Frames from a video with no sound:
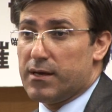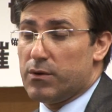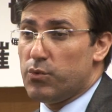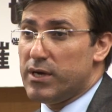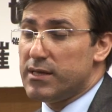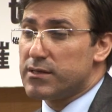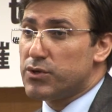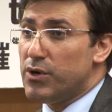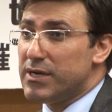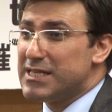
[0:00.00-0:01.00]
will
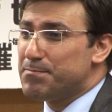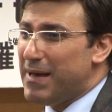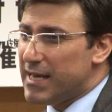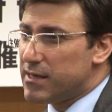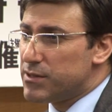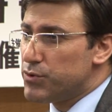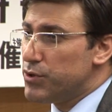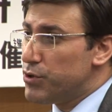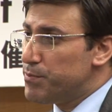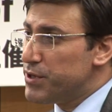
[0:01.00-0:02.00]
turn its back to the
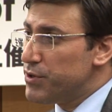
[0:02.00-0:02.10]
European